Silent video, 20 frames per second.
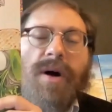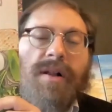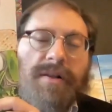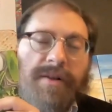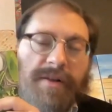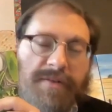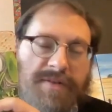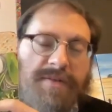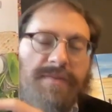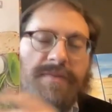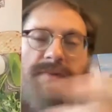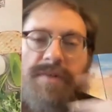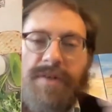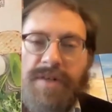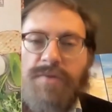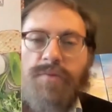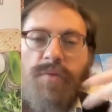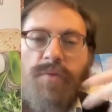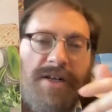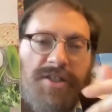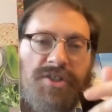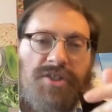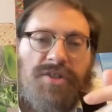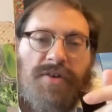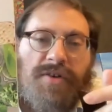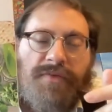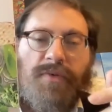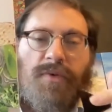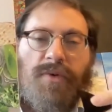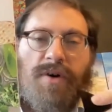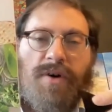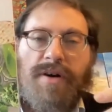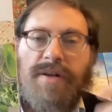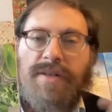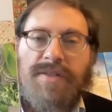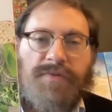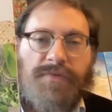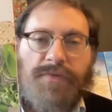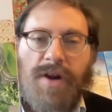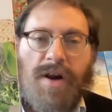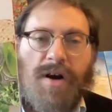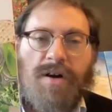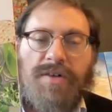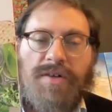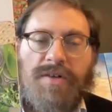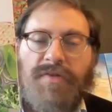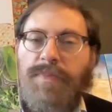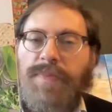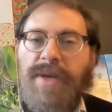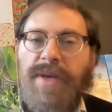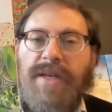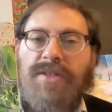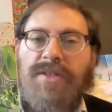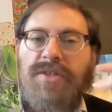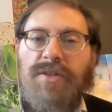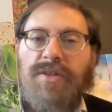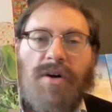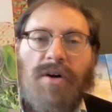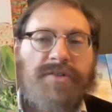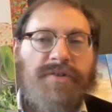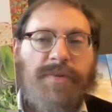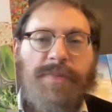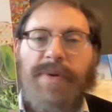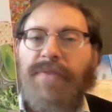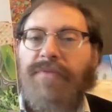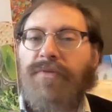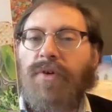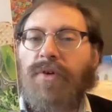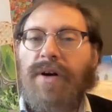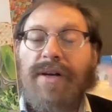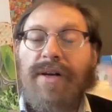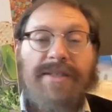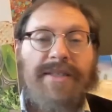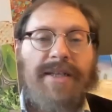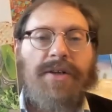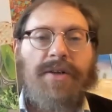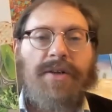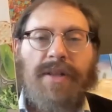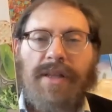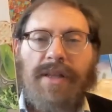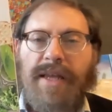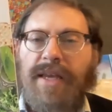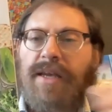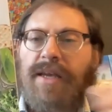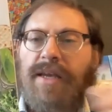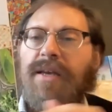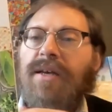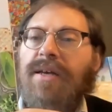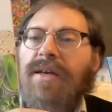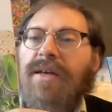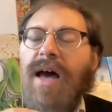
Well, you can register for it. It's free RSVP, just RSVP for it, and I'll send you the link.